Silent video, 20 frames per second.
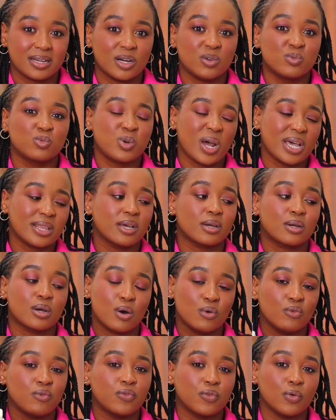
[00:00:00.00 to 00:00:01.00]
rather
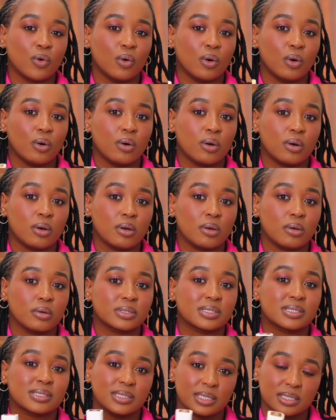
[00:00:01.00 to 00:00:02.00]
go for
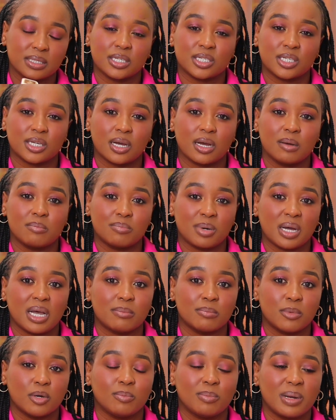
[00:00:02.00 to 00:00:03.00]
Signature by
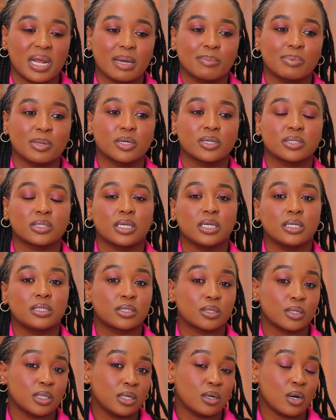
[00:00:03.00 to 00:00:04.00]
Mont Blanc, because
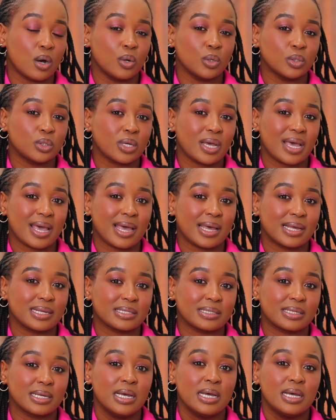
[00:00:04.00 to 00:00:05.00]
it also
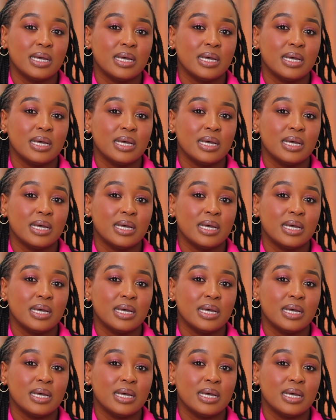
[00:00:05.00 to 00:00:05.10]
has